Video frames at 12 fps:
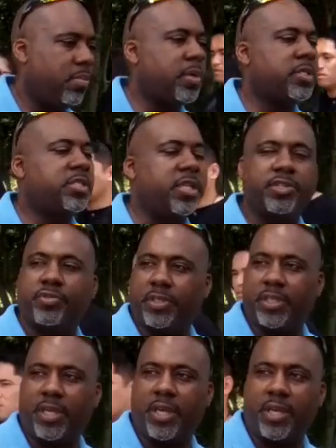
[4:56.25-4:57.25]
More
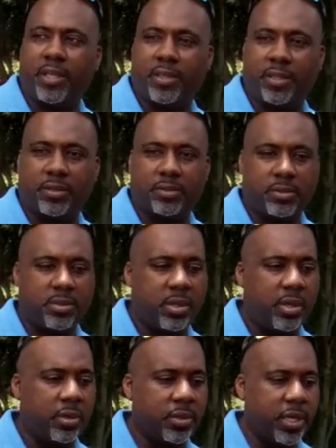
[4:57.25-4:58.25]
centric than
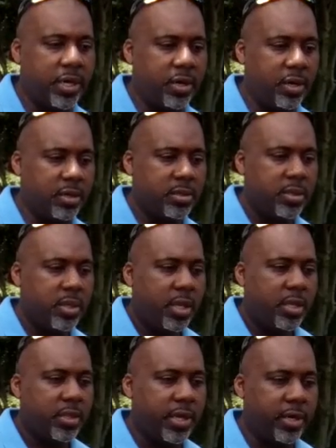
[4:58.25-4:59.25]
anything. There are
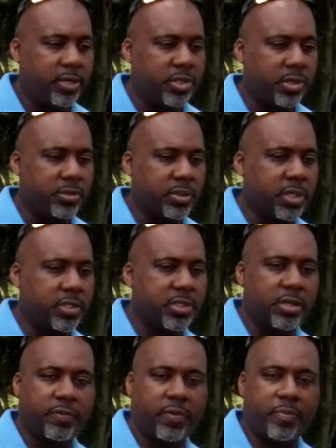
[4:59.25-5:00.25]
There are certain
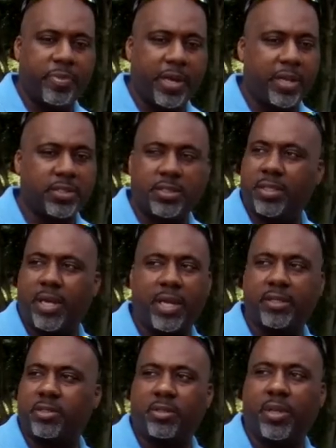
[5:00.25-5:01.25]
conservative policies that
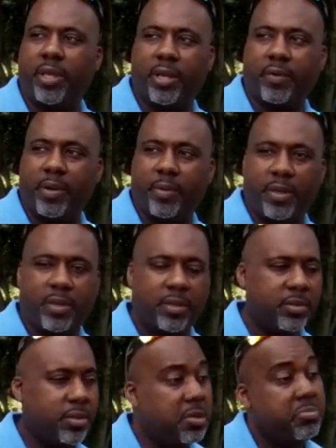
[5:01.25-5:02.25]
I totally agree with.
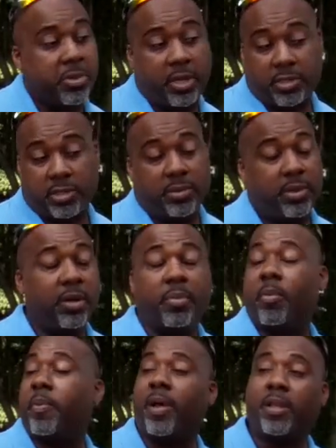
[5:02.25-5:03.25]
Certain
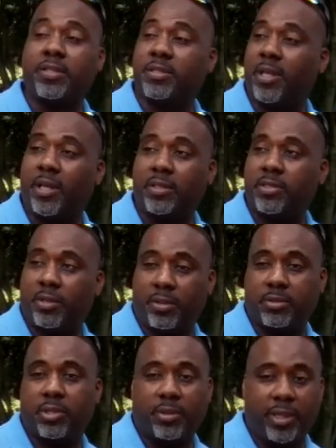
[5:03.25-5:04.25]
liberal policies I
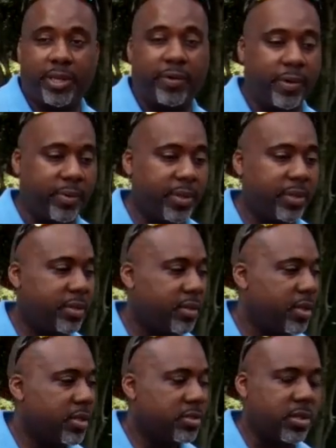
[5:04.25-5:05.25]
totally agree
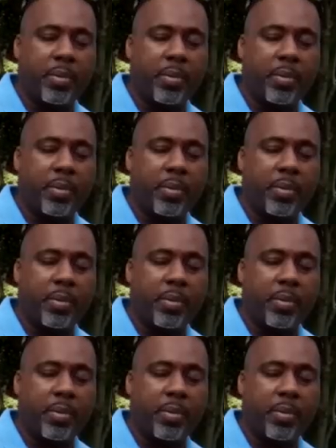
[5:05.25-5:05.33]
with.